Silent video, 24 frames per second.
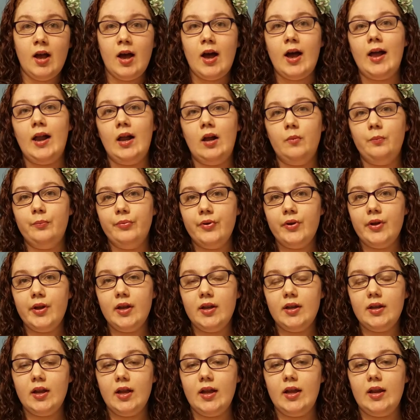I'll put
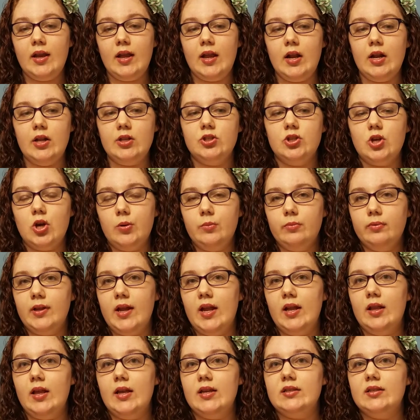it in its own
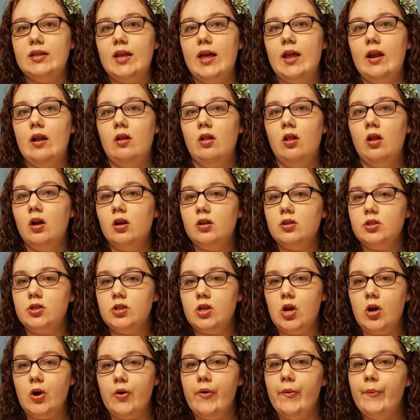playlist, and I'll
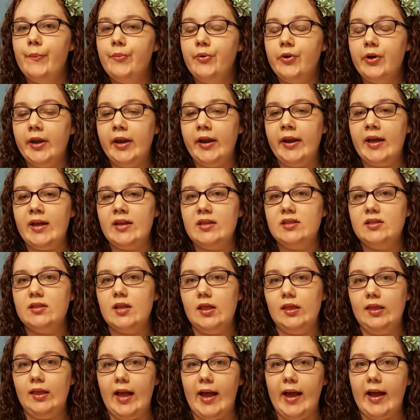also put it as the
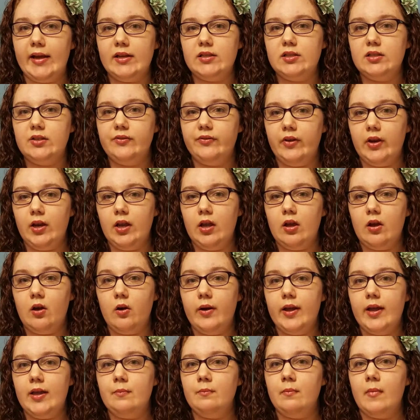last video
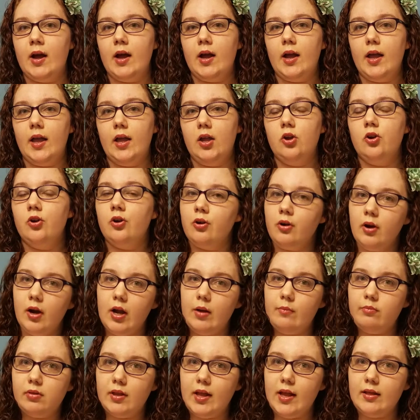in my
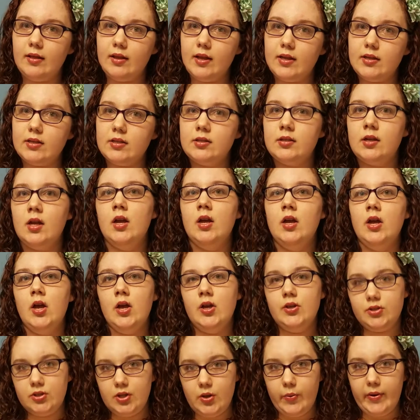current playlist.
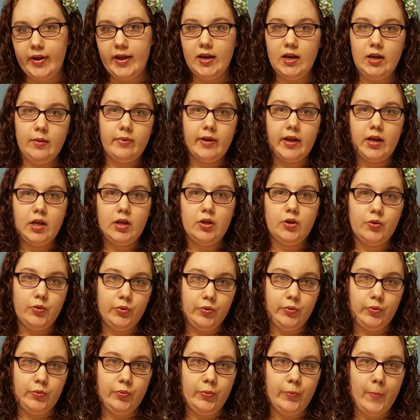So anybody
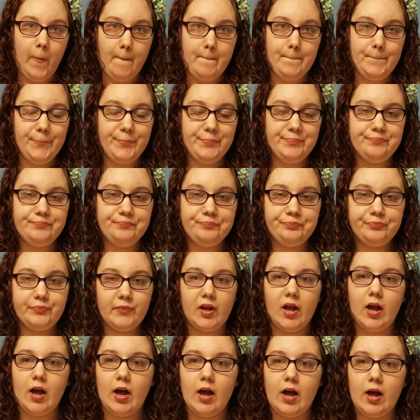who
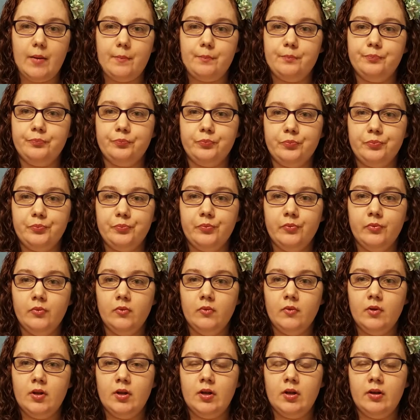um,
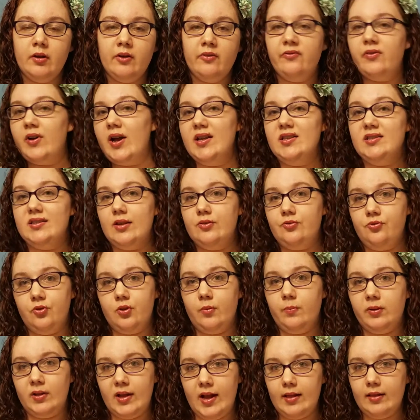finds it through the
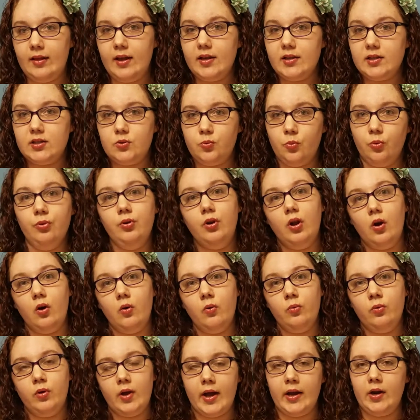playlist will
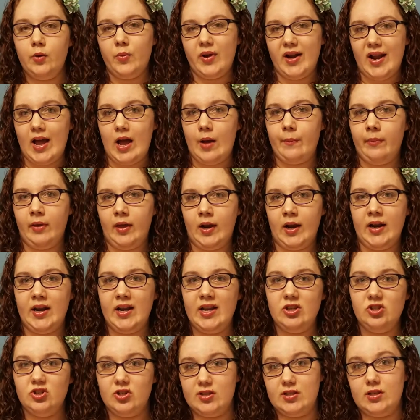know kind of what happened. I didn't
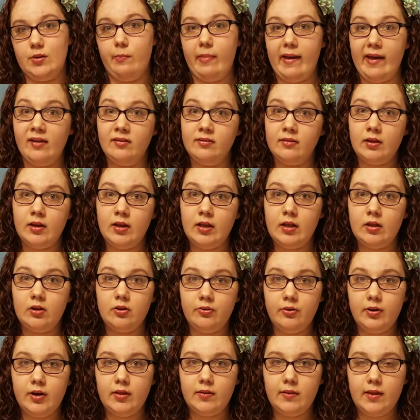just abandon it or
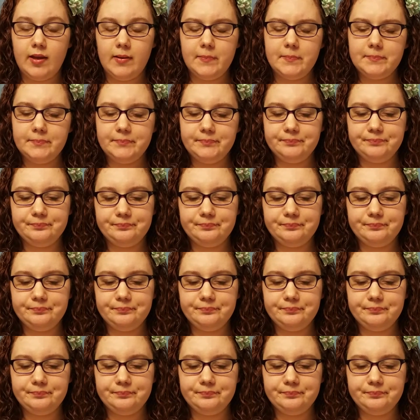anything.